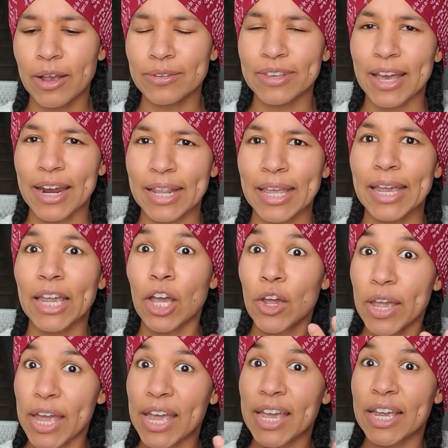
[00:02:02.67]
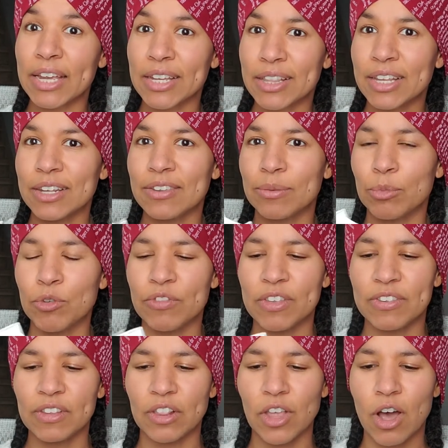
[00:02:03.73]
I was kind of like, okay, let's move
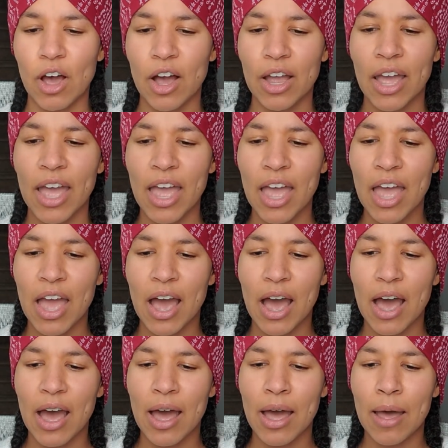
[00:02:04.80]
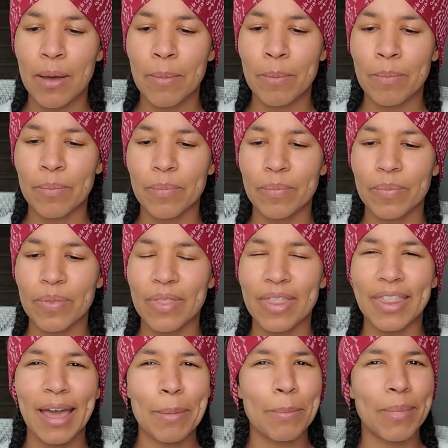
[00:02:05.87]
this along.
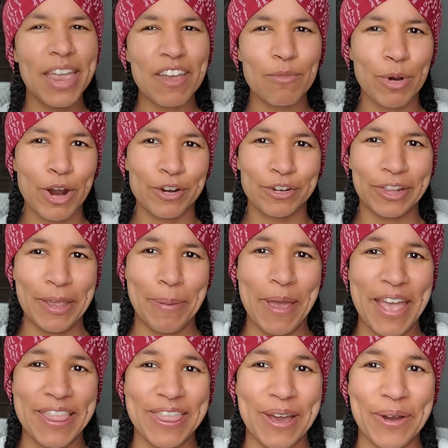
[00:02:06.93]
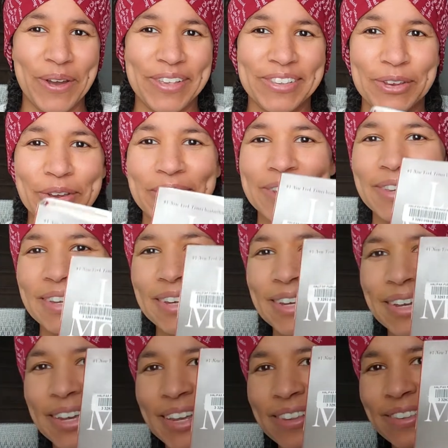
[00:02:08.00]
That may have partially been, though, as you can
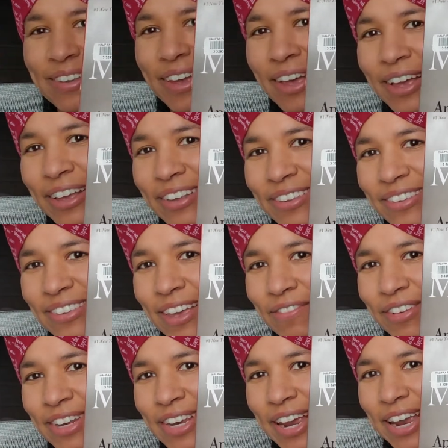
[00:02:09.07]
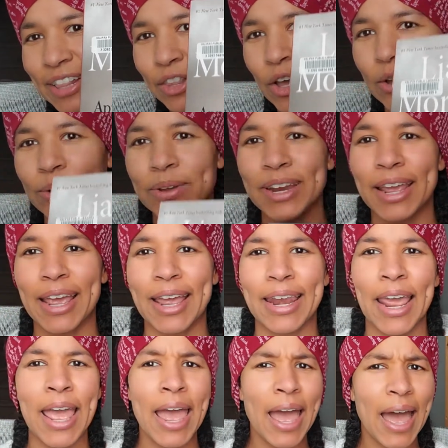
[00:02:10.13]
see, it's a 7-day loan,
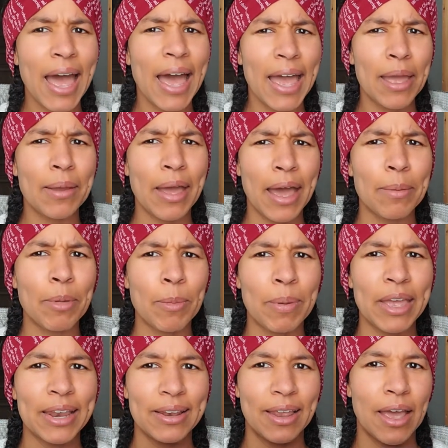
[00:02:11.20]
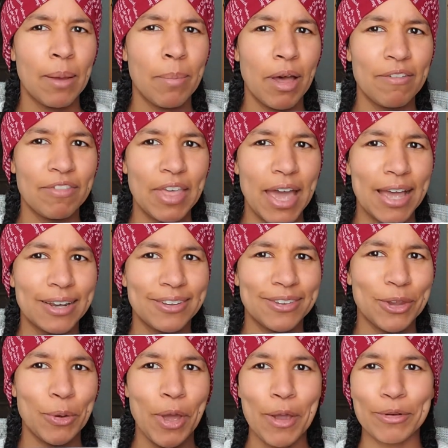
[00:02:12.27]
and I'm a bit above that,
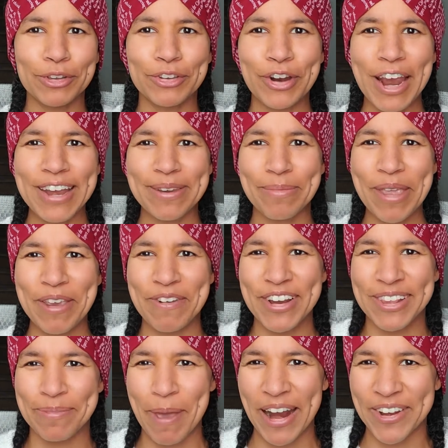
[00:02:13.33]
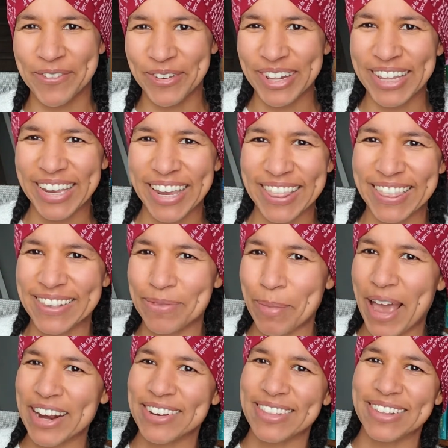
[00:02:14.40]
so I was trying to be respectful and get this
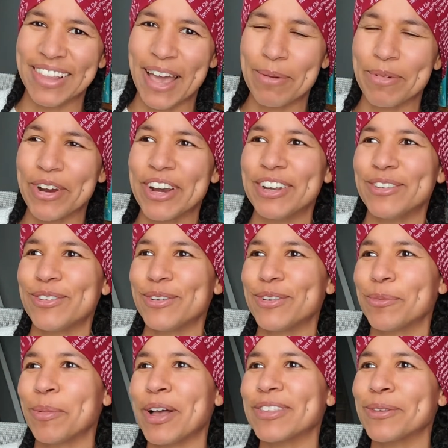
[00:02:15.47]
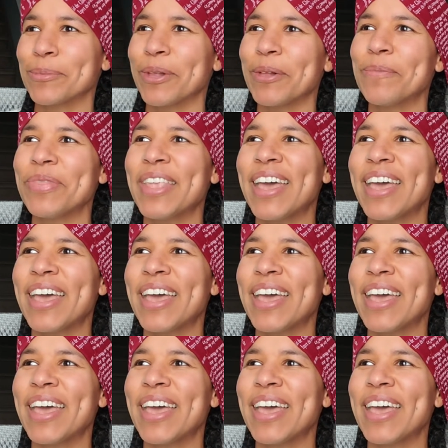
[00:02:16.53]
back to the library as soon as possible.